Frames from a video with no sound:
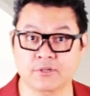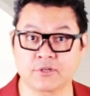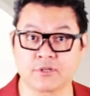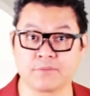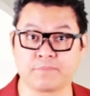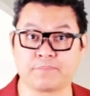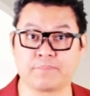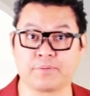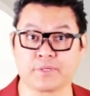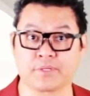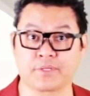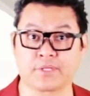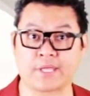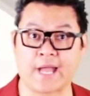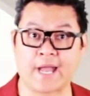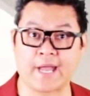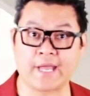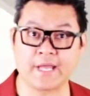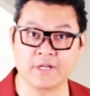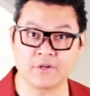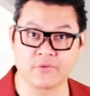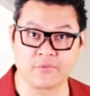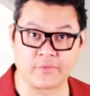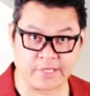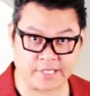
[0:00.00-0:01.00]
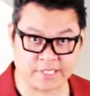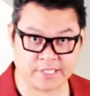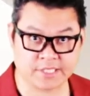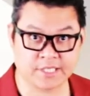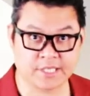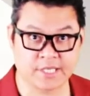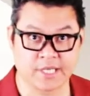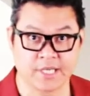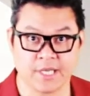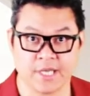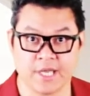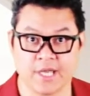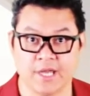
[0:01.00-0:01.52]
could put higher risk
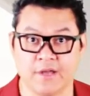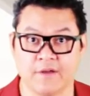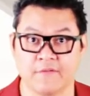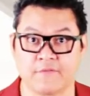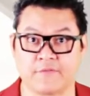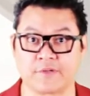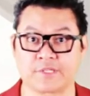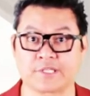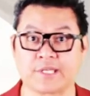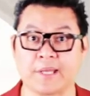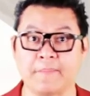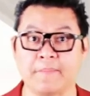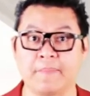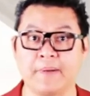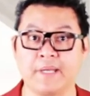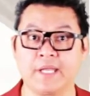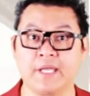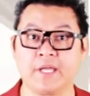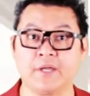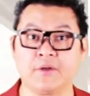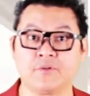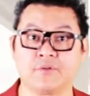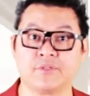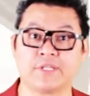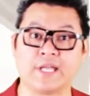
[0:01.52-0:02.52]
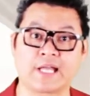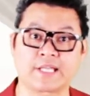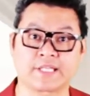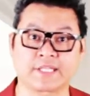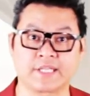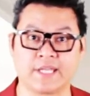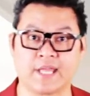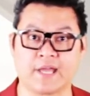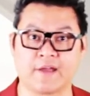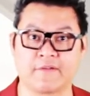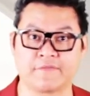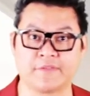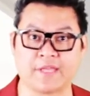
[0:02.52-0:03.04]
for somebody who
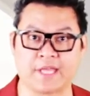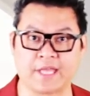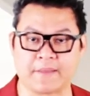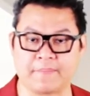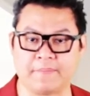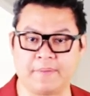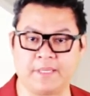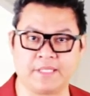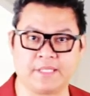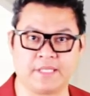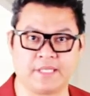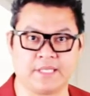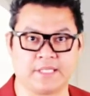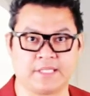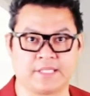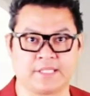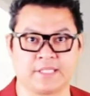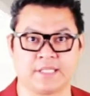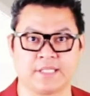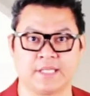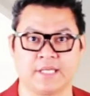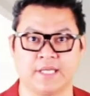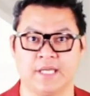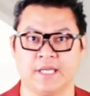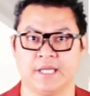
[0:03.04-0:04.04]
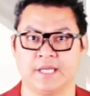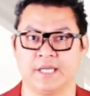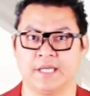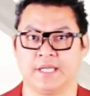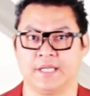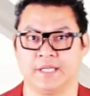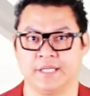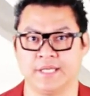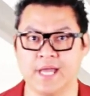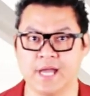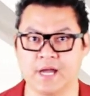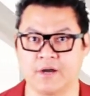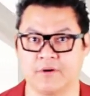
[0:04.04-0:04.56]
doesn't have diabetes.
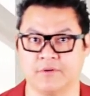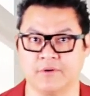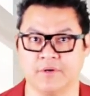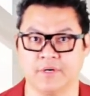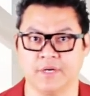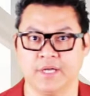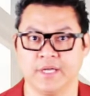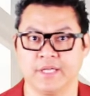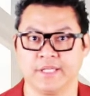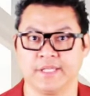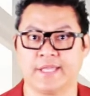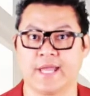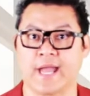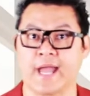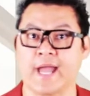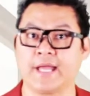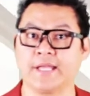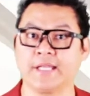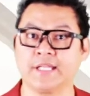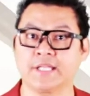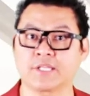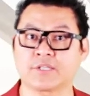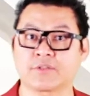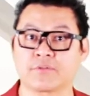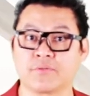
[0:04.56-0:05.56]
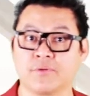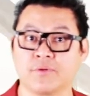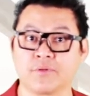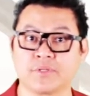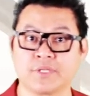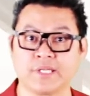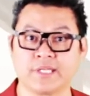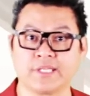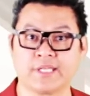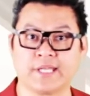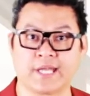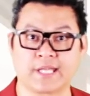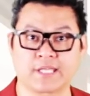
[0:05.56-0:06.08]
Now, the honest truth
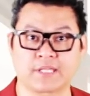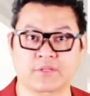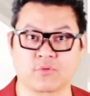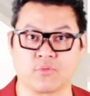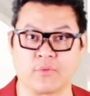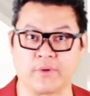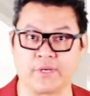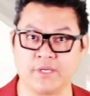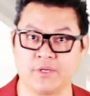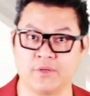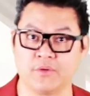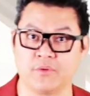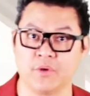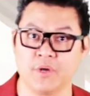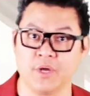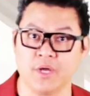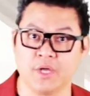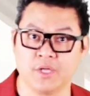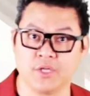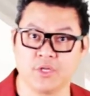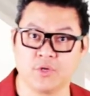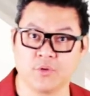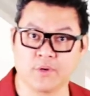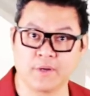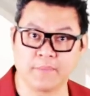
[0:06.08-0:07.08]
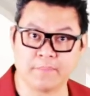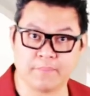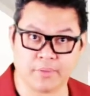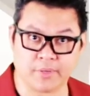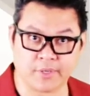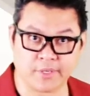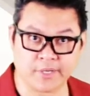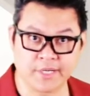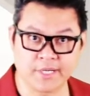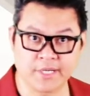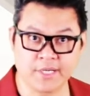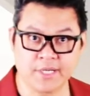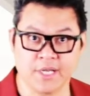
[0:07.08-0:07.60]
is that when you were
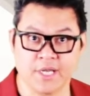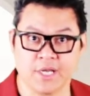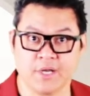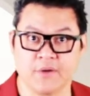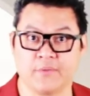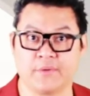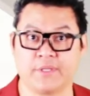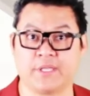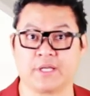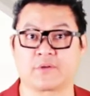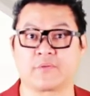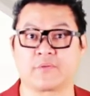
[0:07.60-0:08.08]
born with the